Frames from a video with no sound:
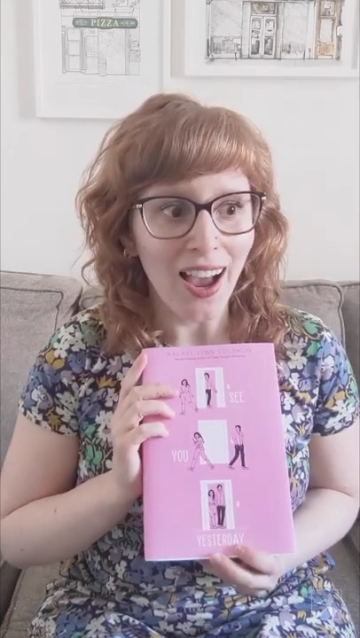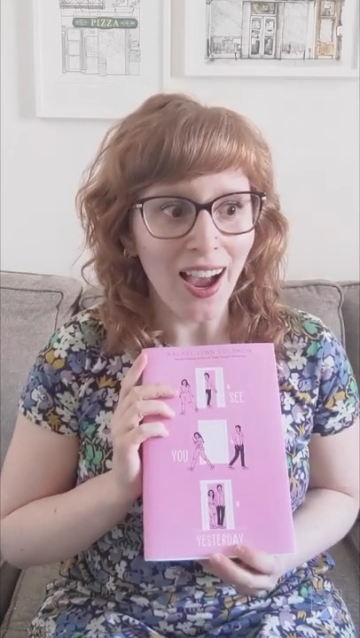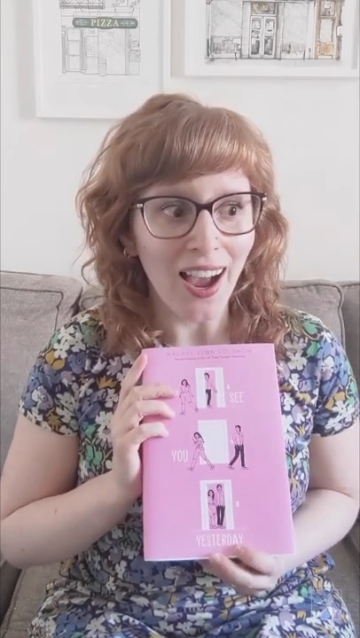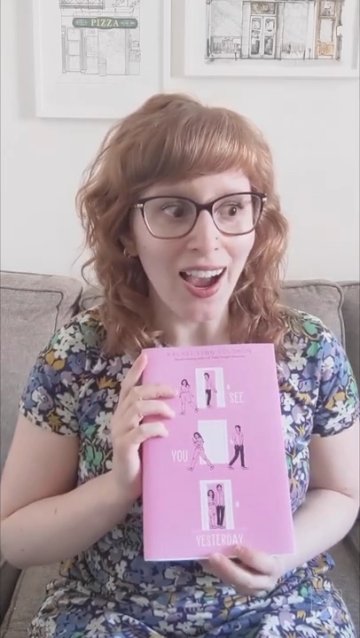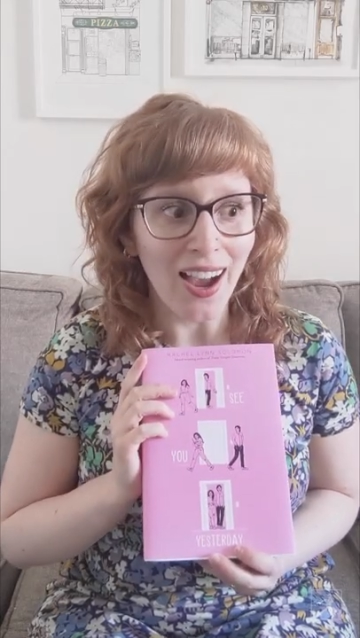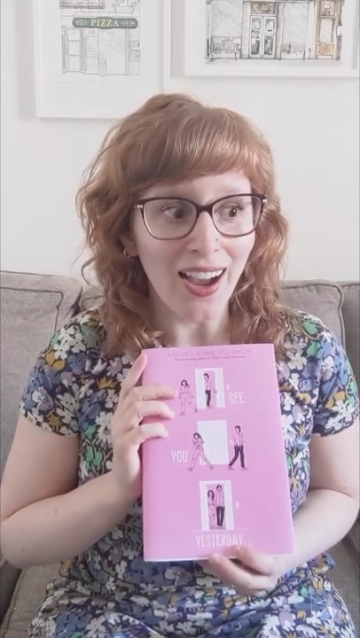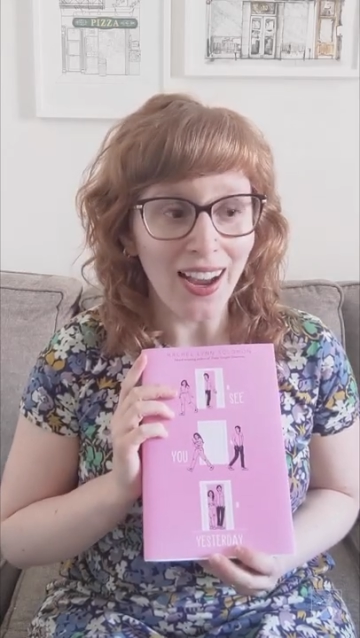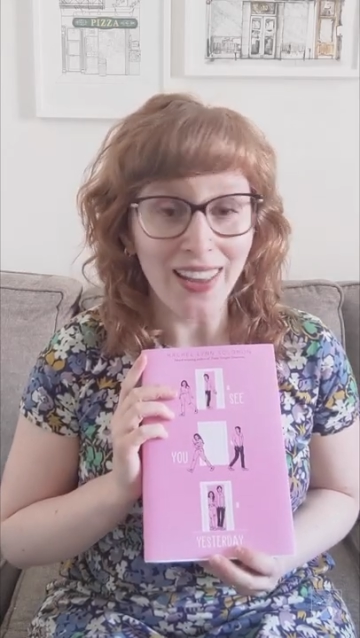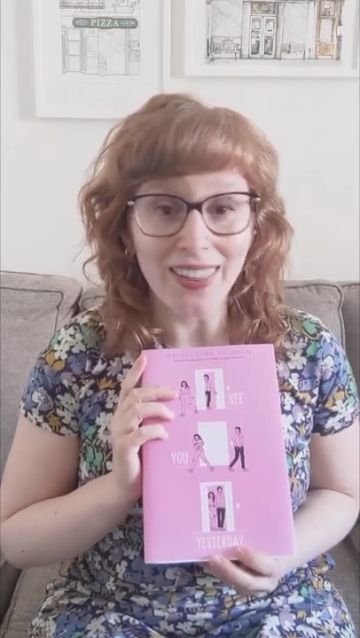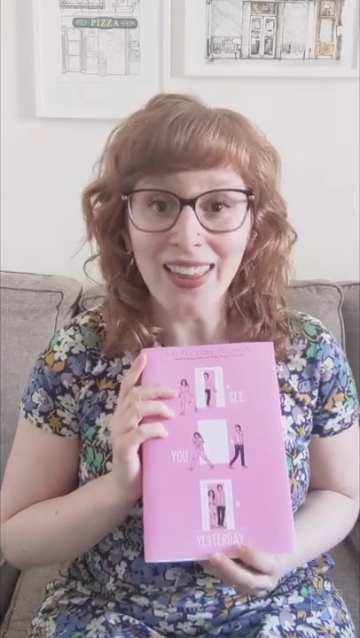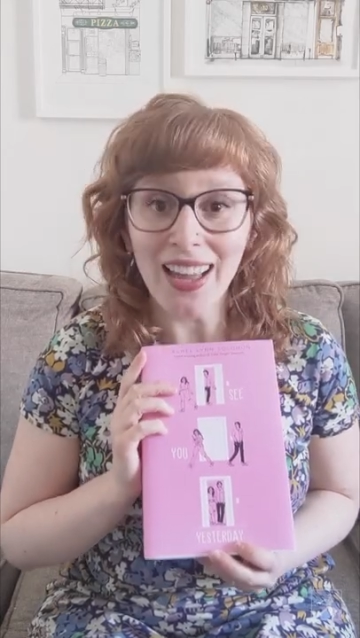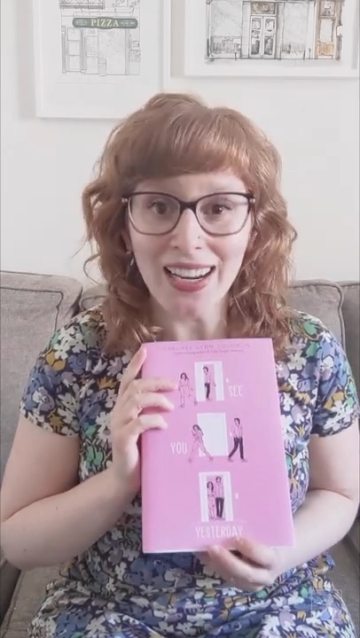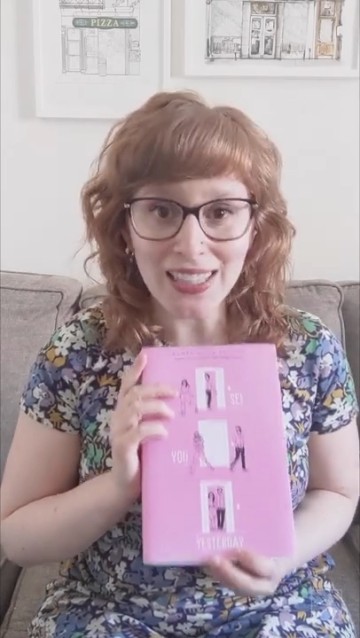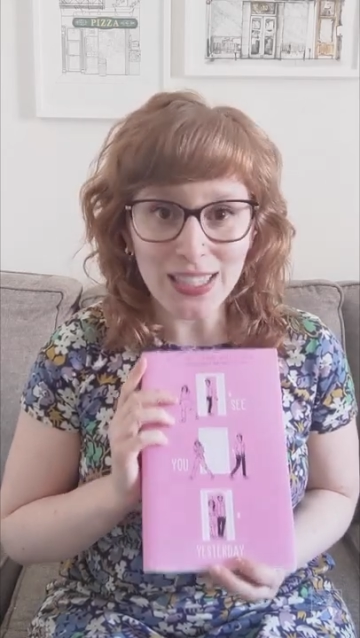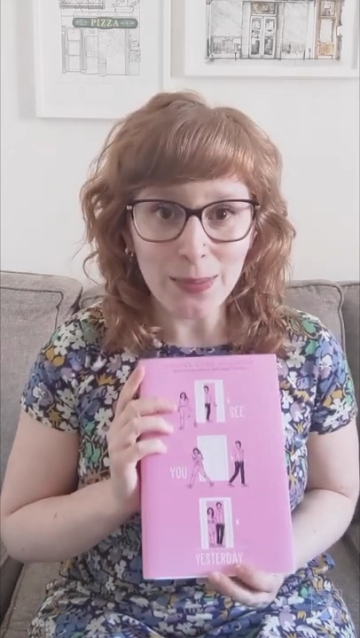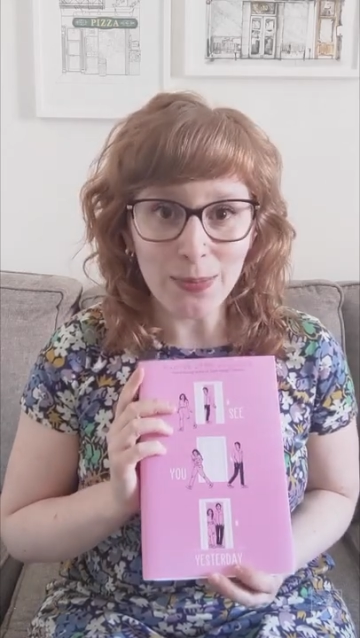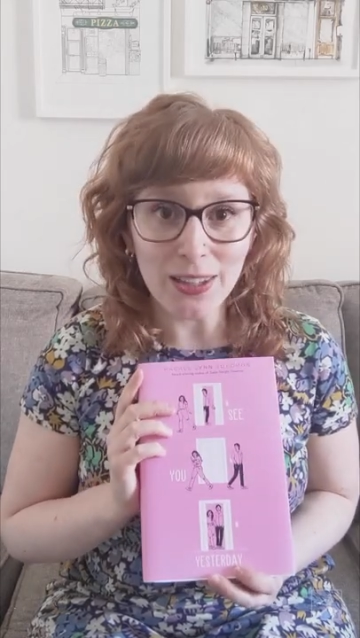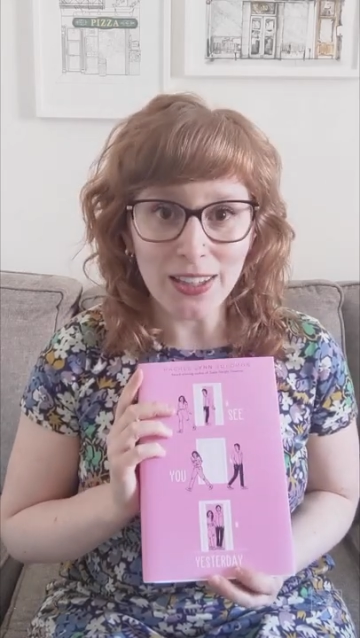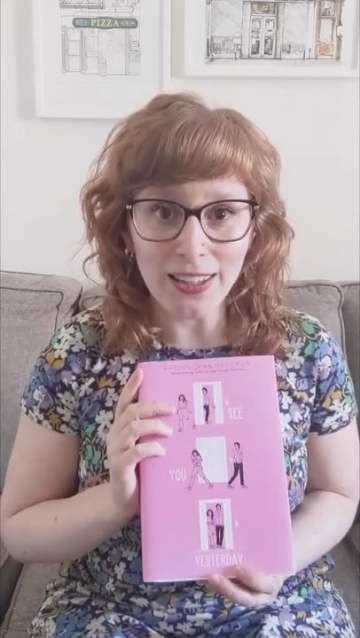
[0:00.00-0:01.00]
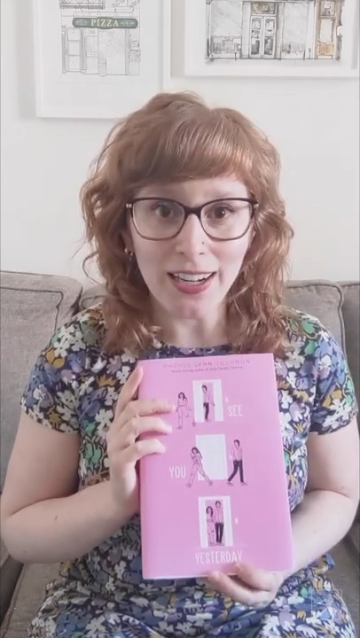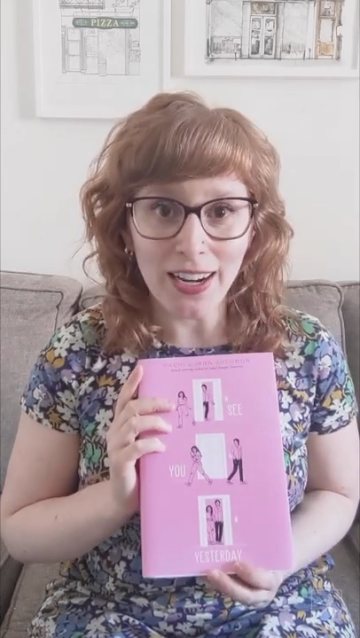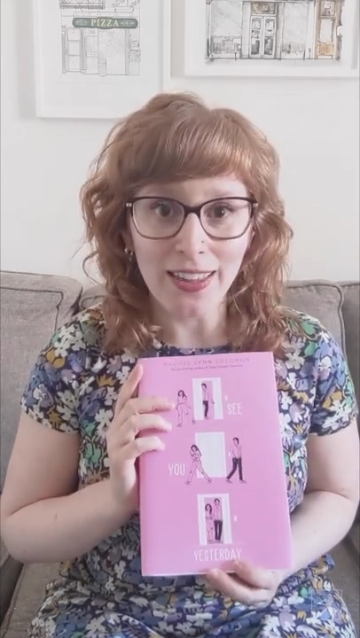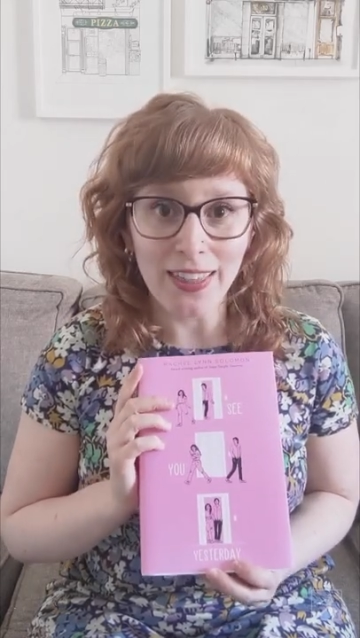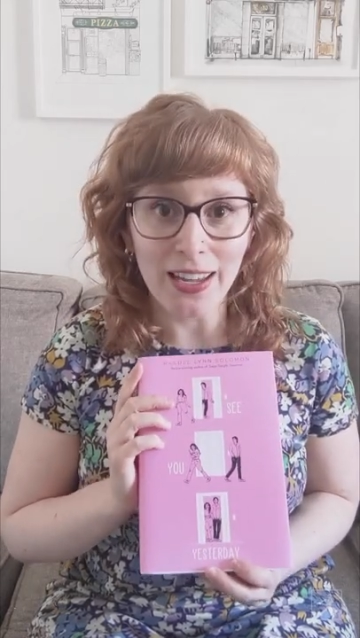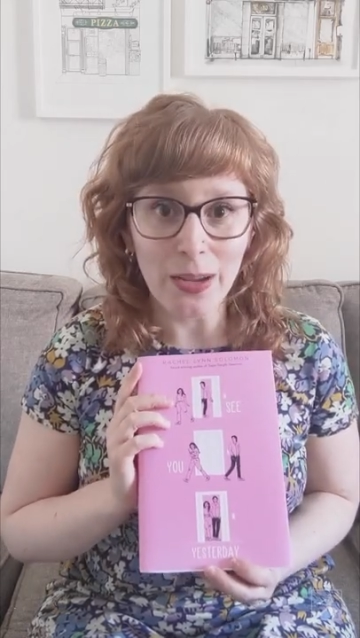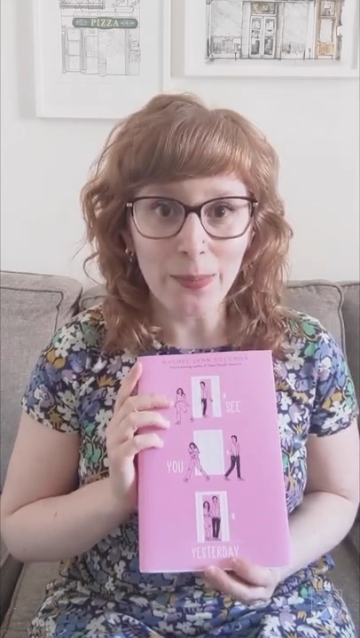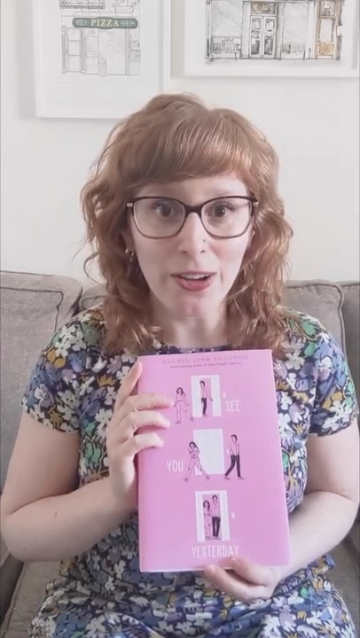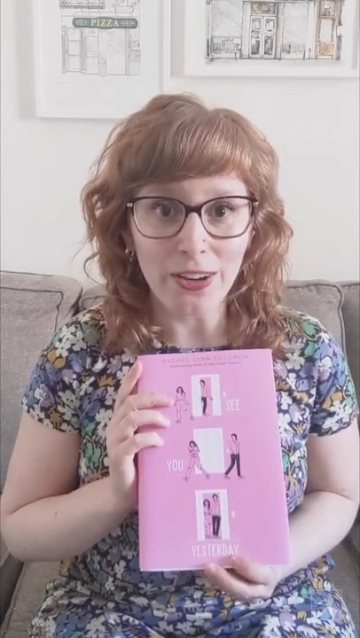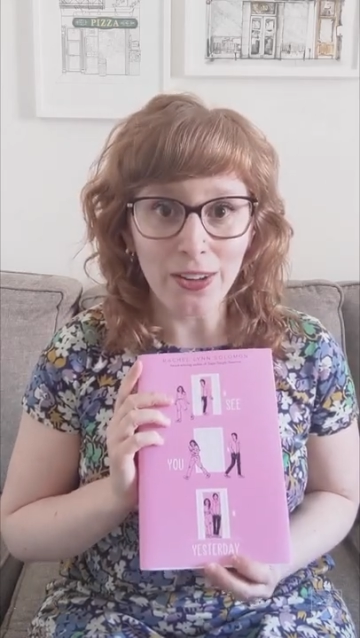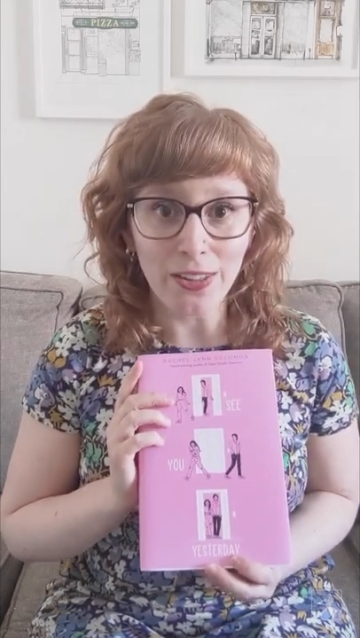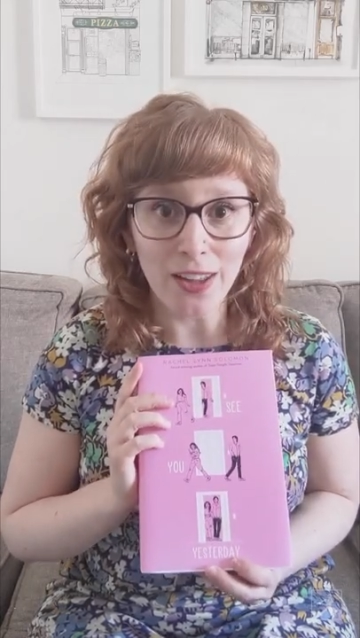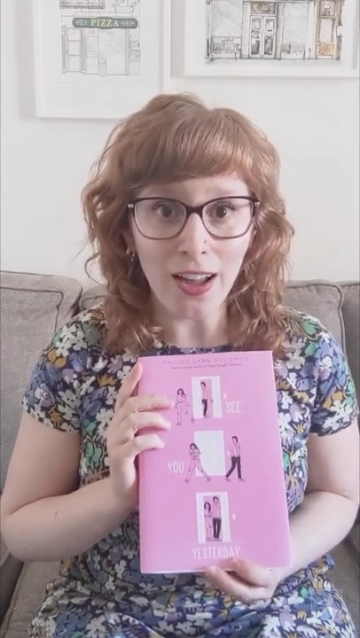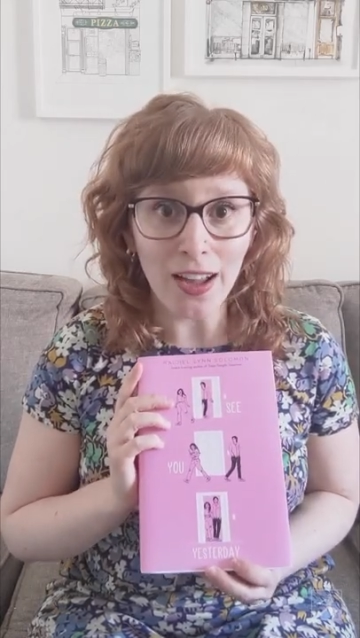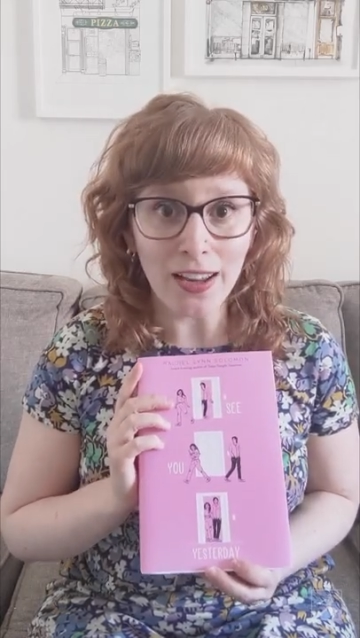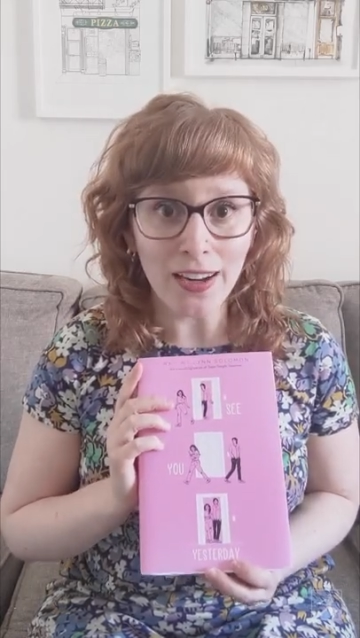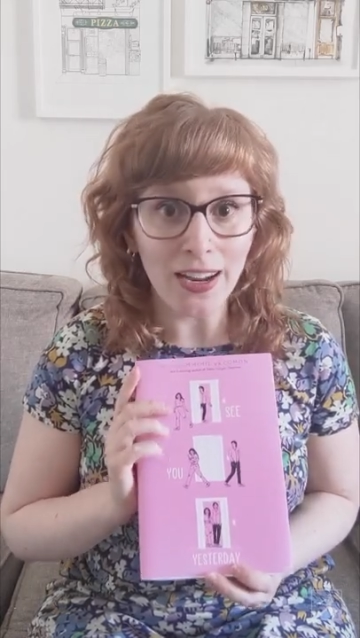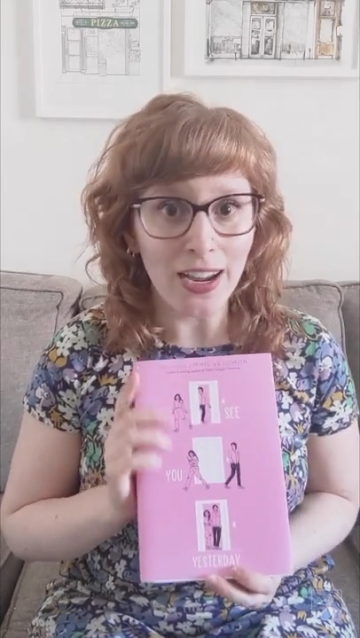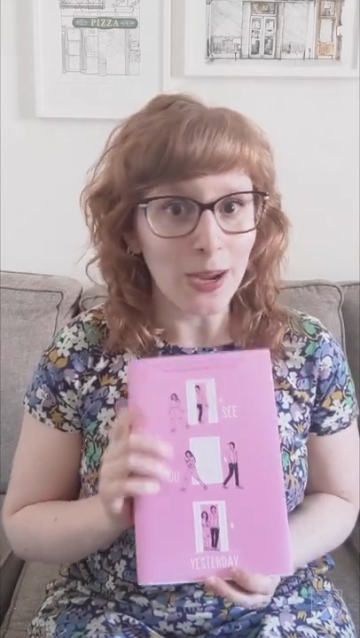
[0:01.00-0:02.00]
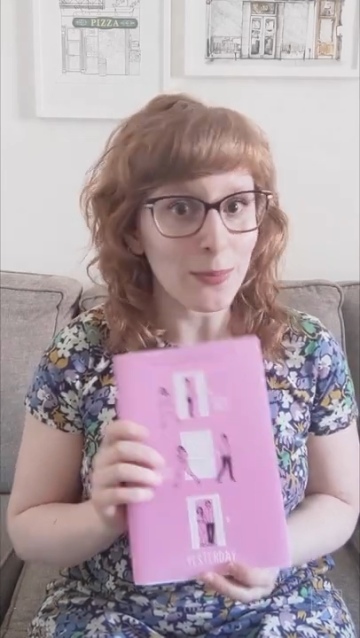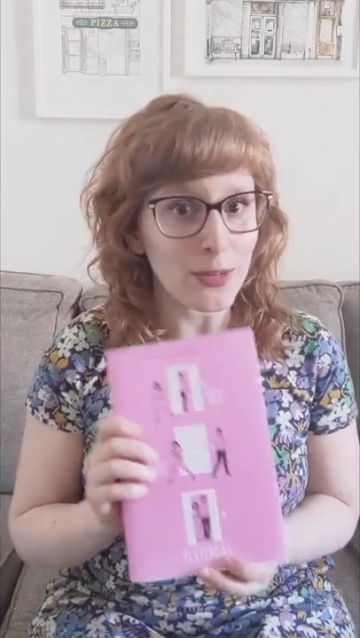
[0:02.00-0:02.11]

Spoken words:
And that is something that I think about a lot,